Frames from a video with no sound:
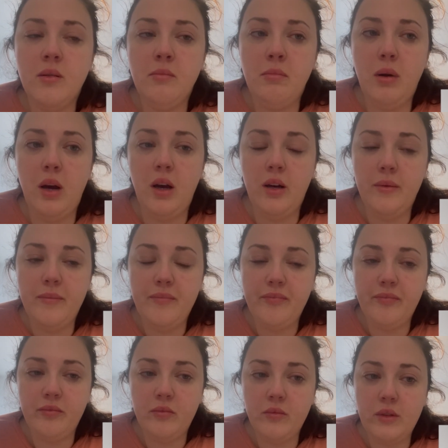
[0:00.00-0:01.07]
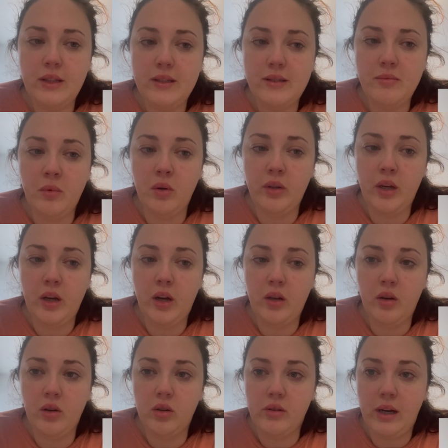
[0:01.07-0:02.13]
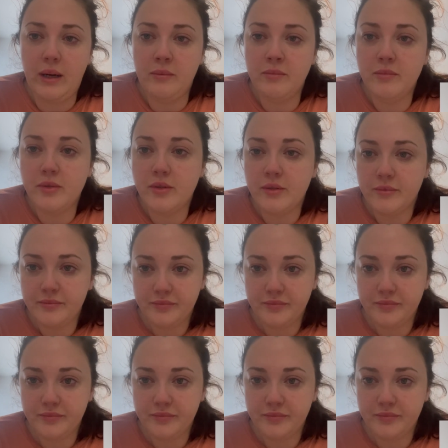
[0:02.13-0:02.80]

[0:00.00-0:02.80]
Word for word: But this morning I got cramps.